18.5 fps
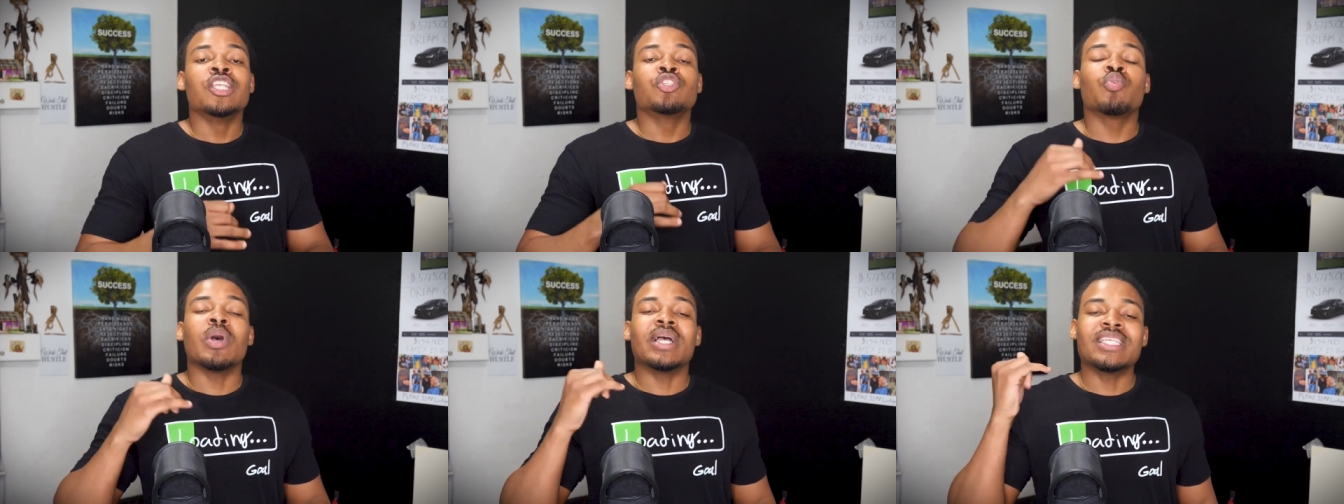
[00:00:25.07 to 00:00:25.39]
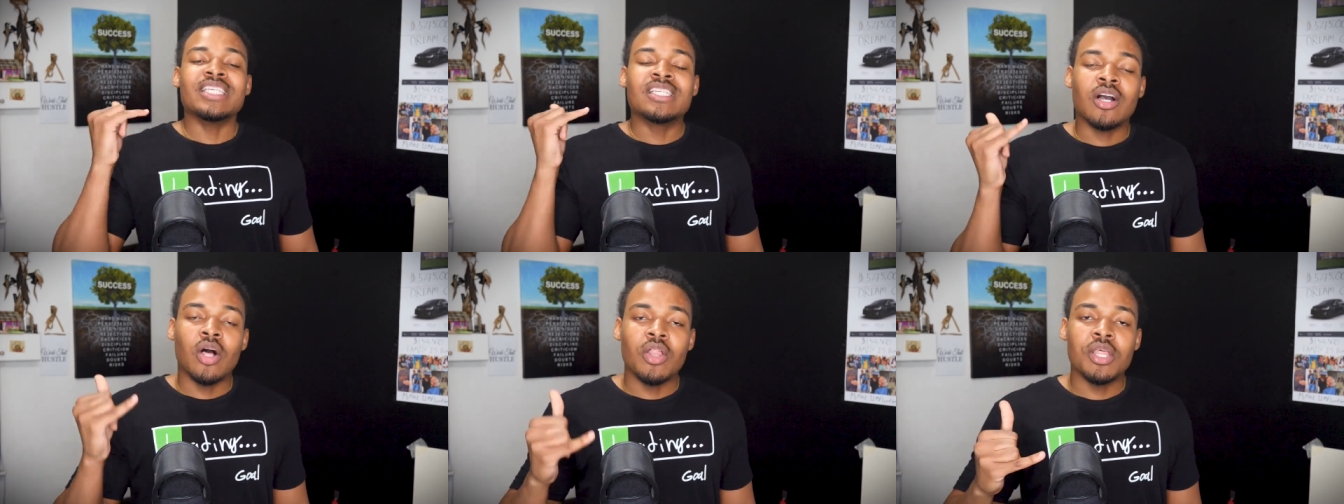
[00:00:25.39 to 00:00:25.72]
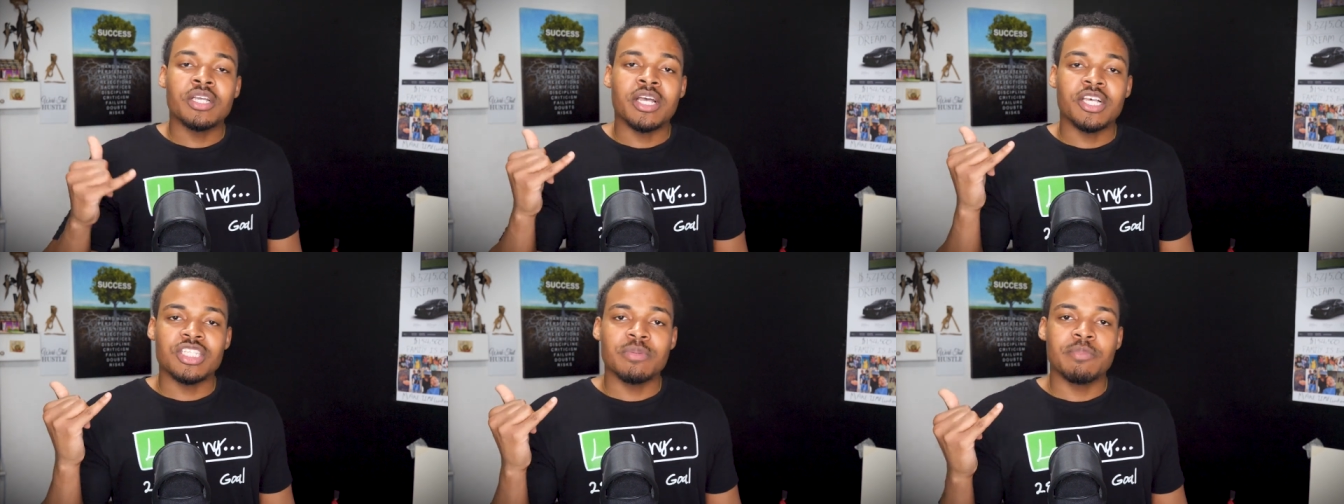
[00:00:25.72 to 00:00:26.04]
to actually
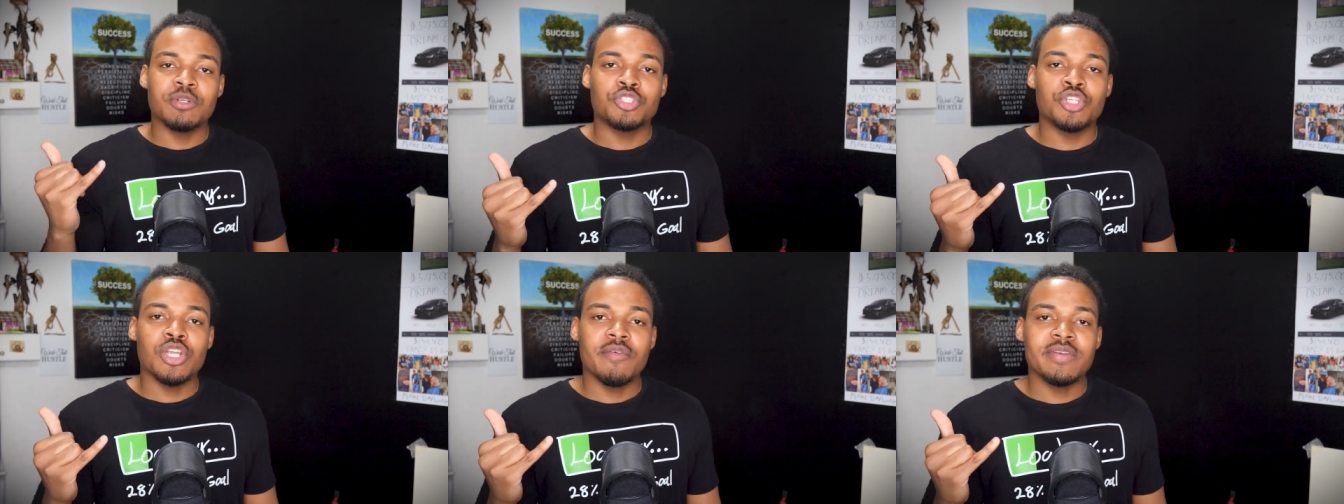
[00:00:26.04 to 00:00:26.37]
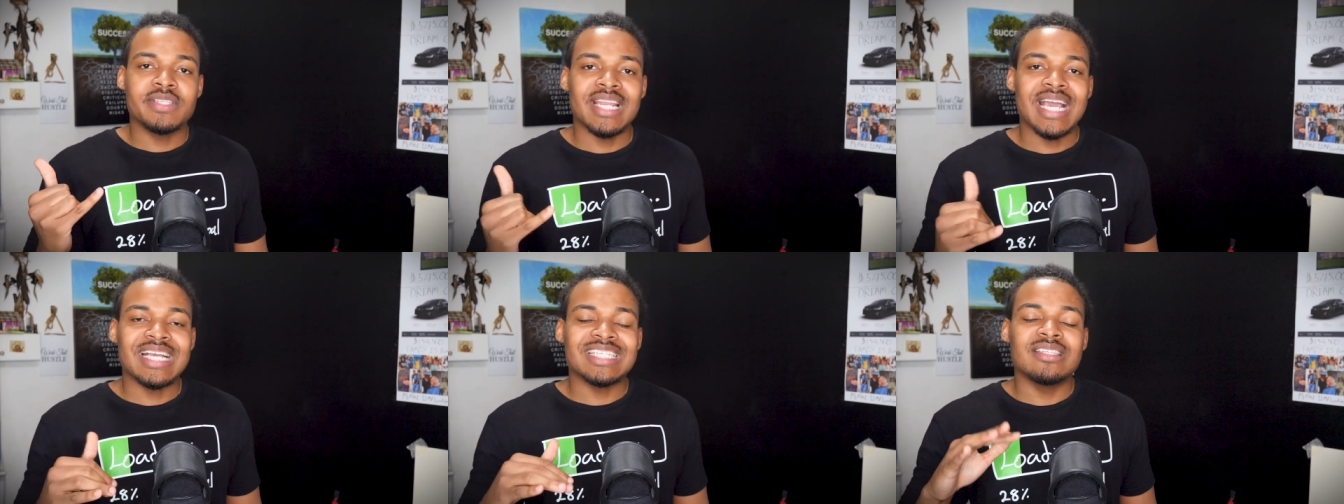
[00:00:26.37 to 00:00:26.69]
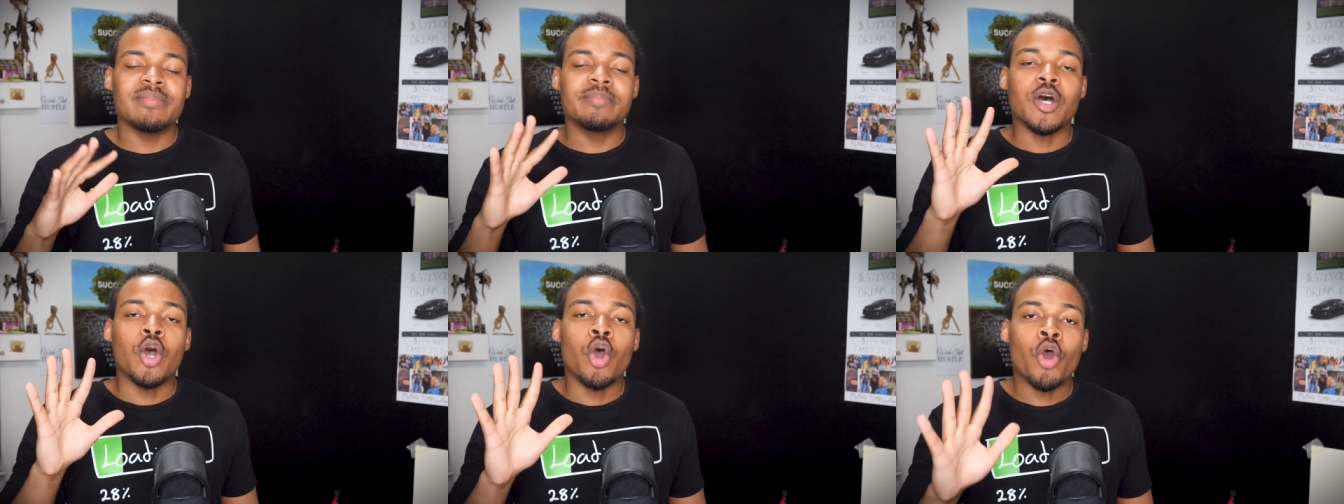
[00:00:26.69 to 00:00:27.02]
calling customer service and
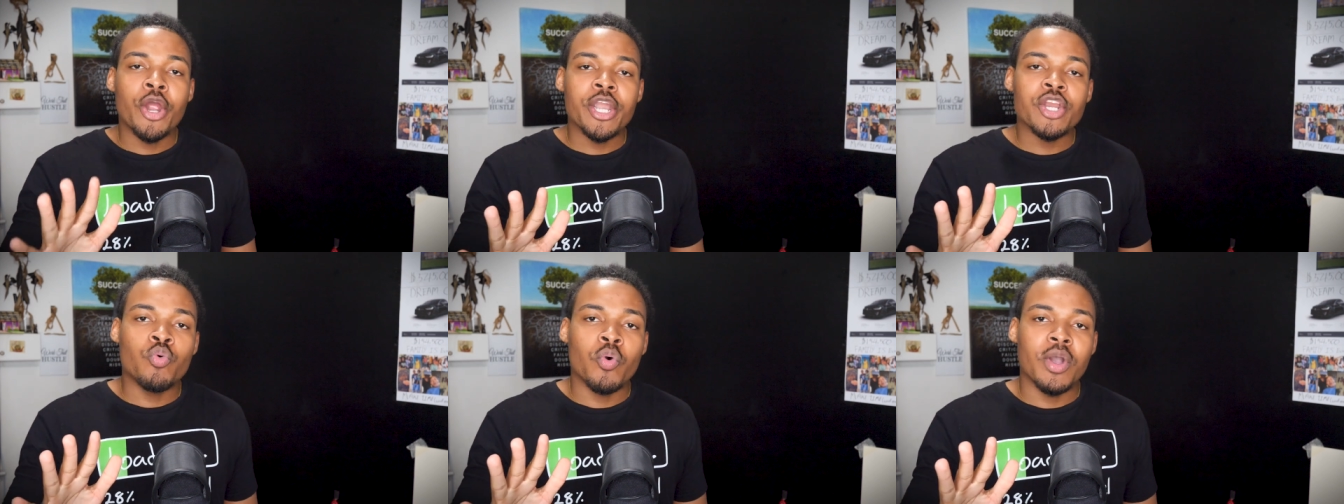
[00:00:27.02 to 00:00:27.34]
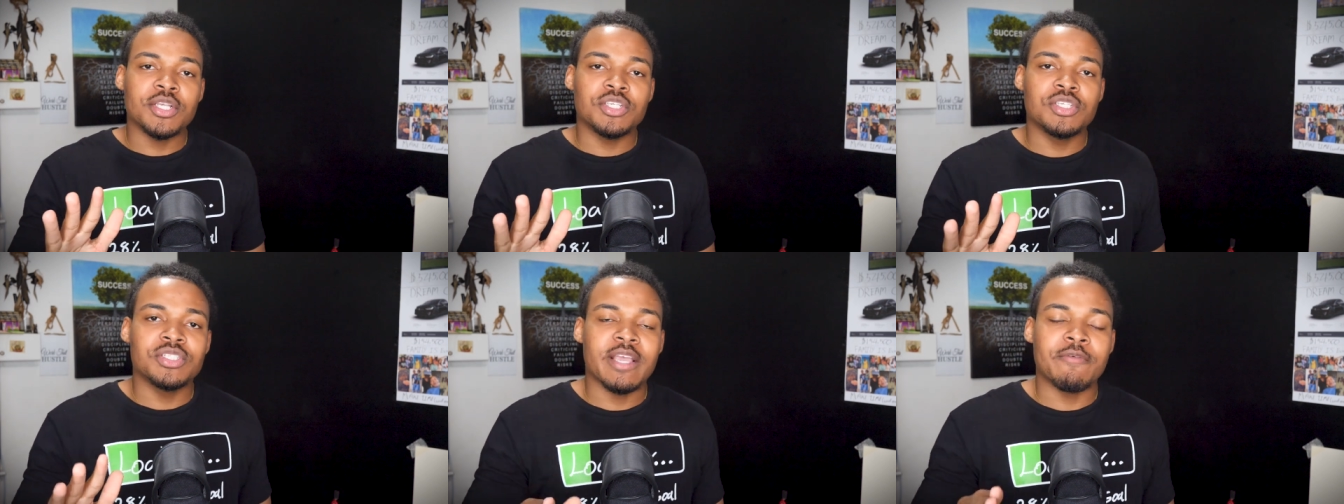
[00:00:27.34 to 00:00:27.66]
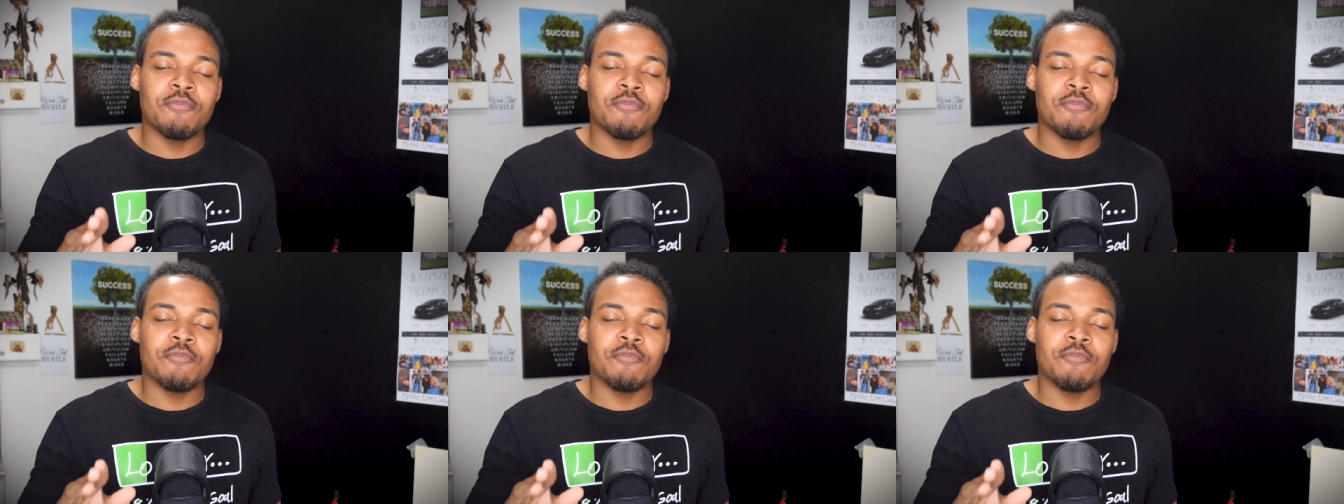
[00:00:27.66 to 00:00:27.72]
asking them the hard questions.